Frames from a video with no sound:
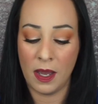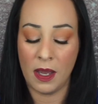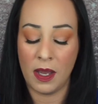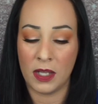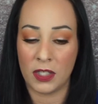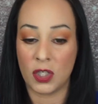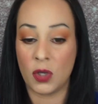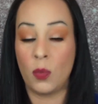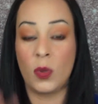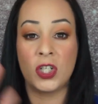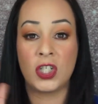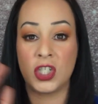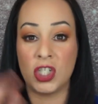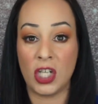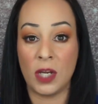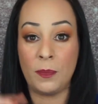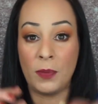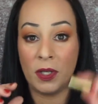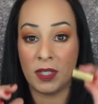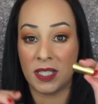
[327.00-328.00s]
So when she
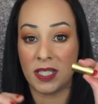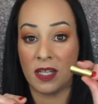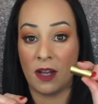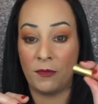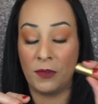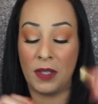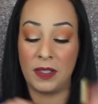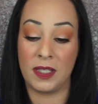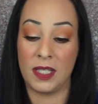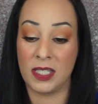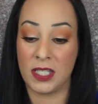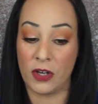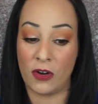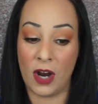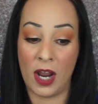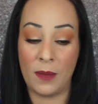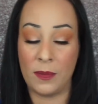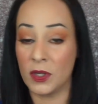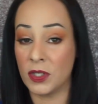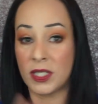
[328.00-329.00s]
puts stuff like this in her
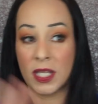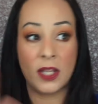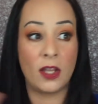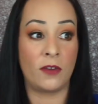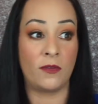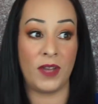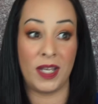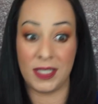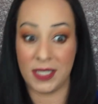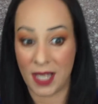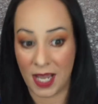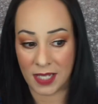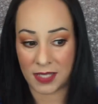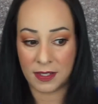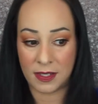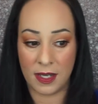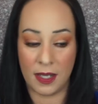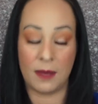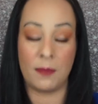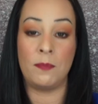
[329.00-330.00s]
eyebrows, they look
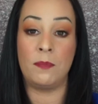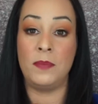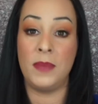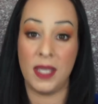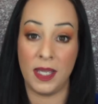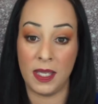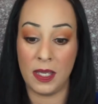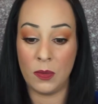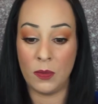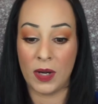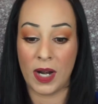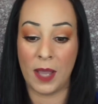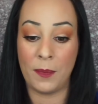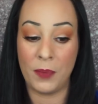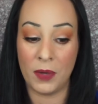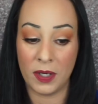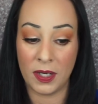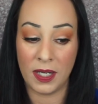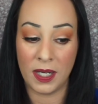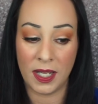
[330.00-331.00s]
fantastic. Me, when I
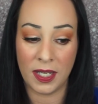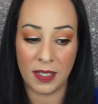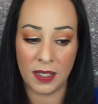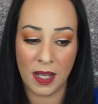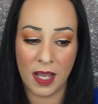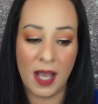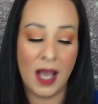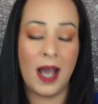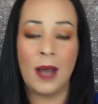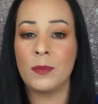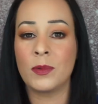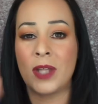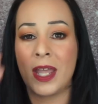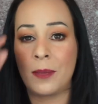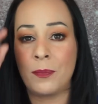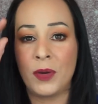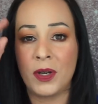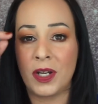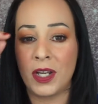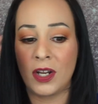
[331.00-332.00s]
put it in, I'm like
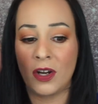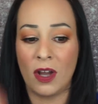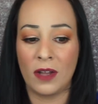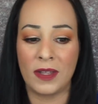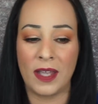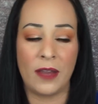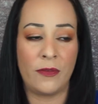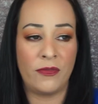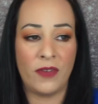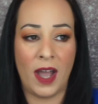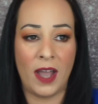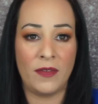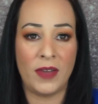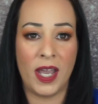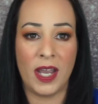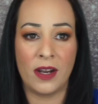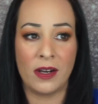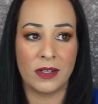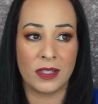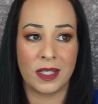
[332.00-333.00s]
putting it on like five
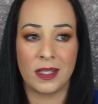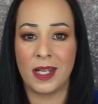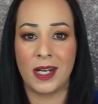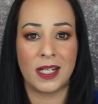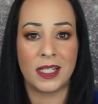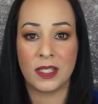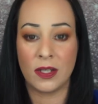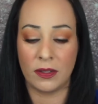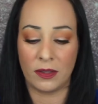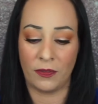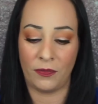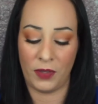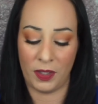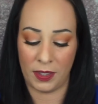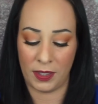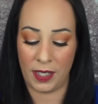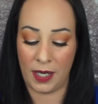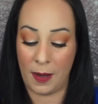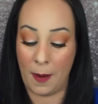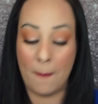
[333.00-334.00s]
hairs and then I still have to fill
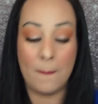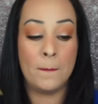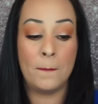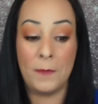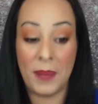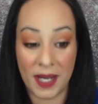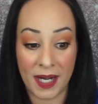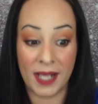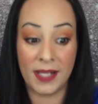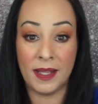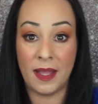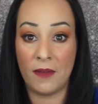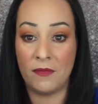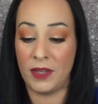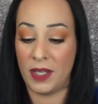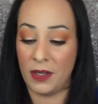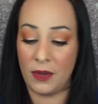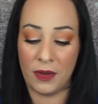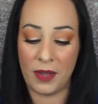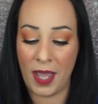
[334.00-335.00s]
it in. But I love
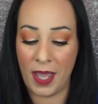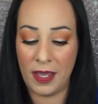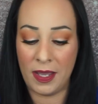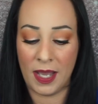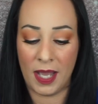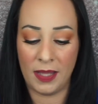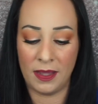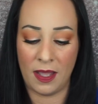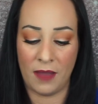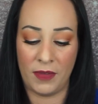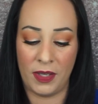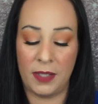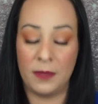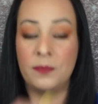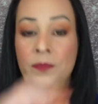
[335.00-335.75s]
it, okay? I love it.